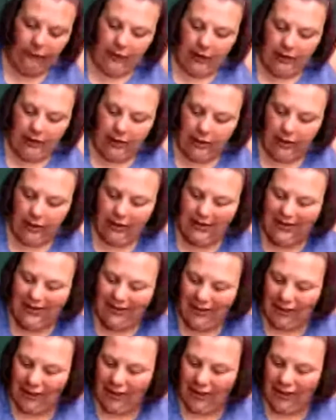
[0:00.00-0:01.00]
And then this
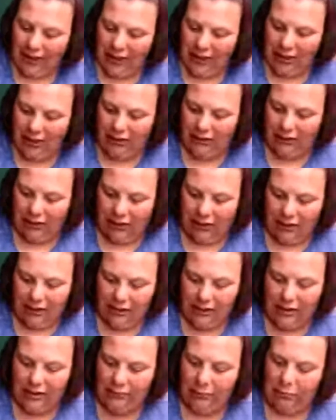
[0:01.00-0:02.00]
is like
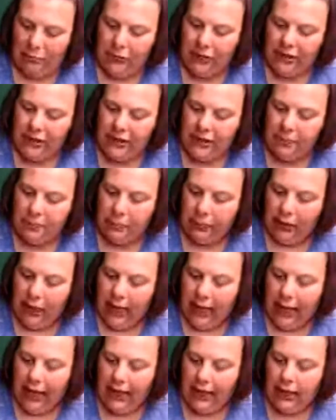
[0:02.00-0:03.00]
this is
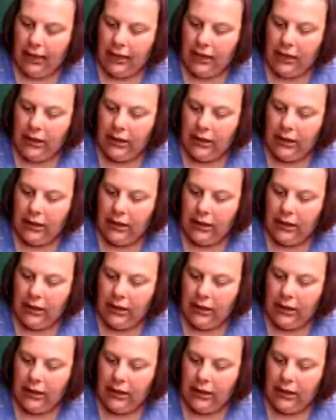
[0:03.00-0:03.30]
black.